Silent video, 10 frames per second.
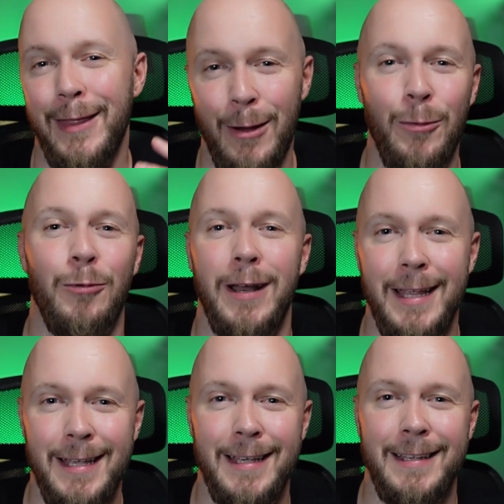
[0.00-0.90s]
That will
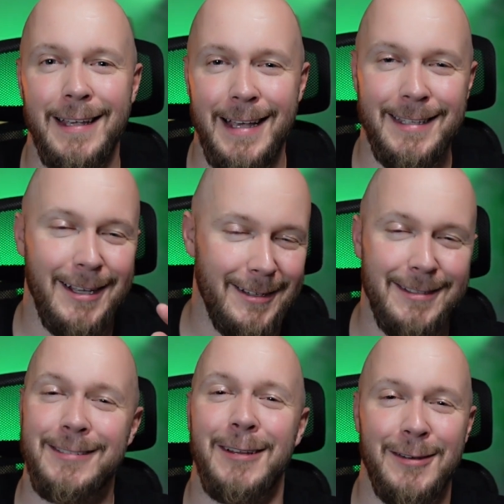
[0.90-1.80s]
break it. Yeah,
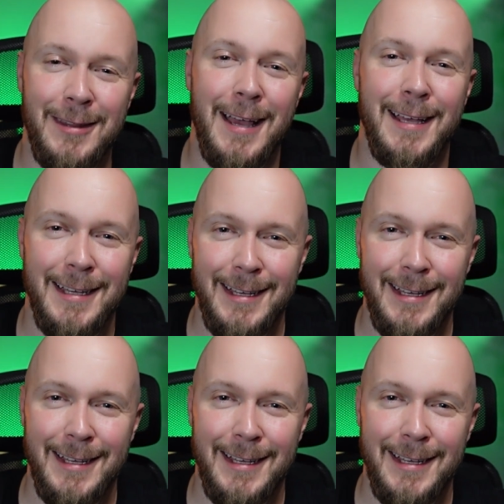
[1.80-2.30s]
don't do that.